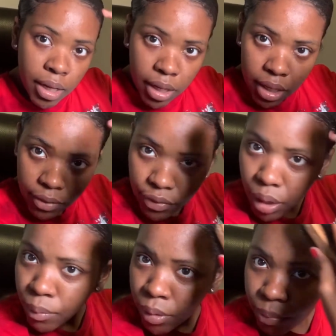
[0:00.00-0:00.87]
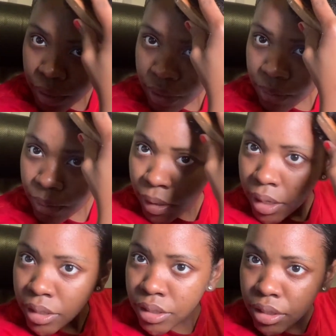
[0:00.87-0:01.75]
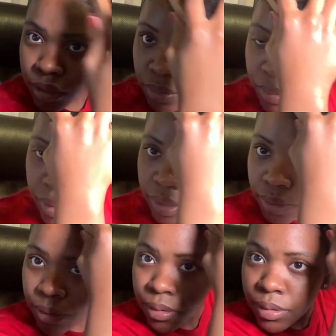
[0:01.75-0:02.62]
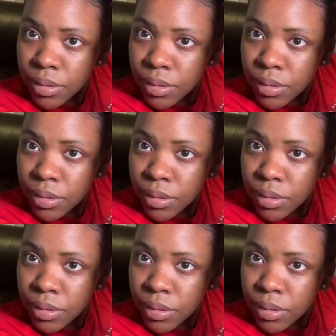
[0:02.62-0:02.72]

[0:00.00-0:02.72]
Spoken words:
And if y'all want me to do an edges tutorial,